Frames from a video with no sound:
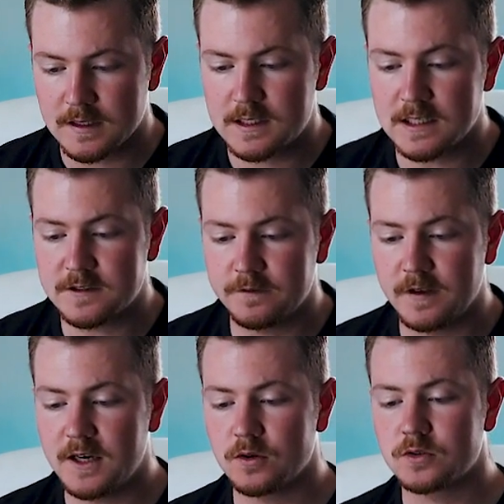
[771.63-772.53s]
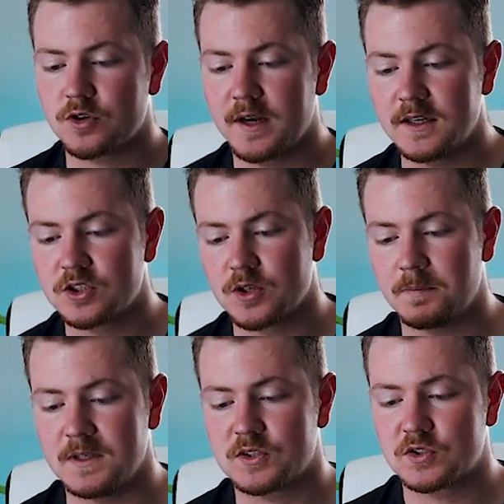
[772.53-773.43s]
This video training should
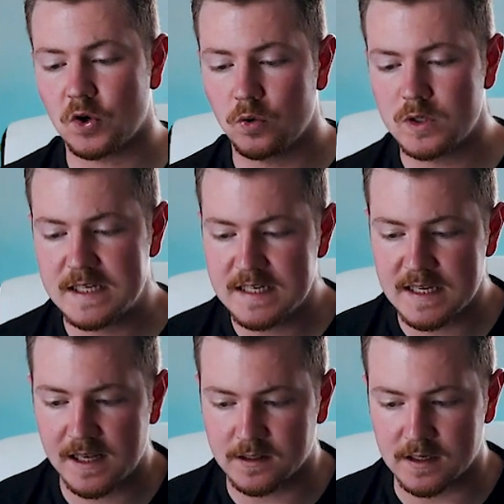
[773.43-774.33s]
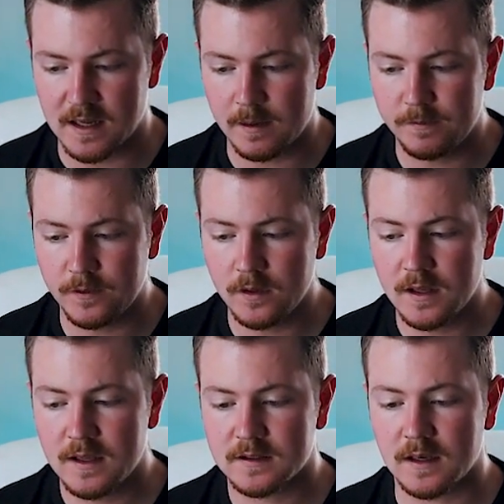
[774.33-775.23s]
be so detailed and helpful
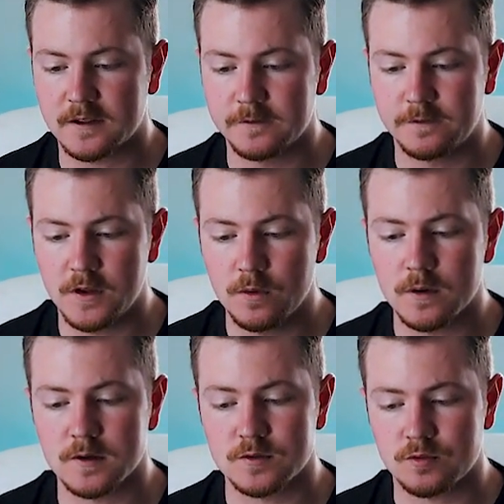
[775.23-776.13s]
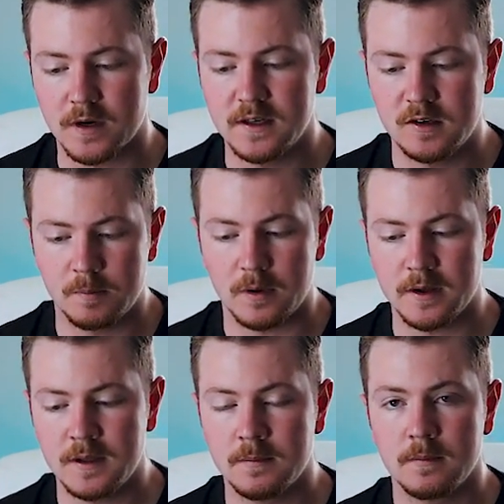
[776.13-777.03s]
that the viewer is ready to
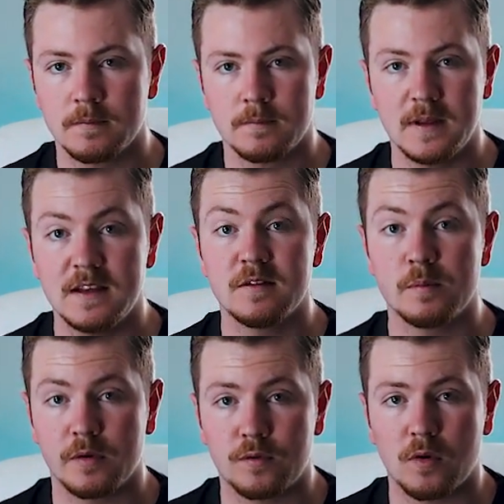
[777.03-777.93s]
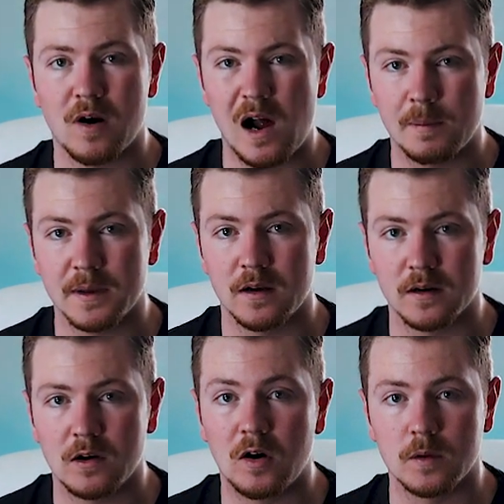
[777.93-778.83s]
buy even before hopping on a
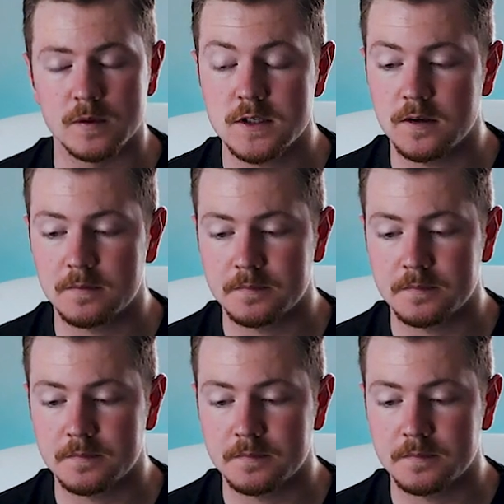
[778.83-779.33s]
call with you.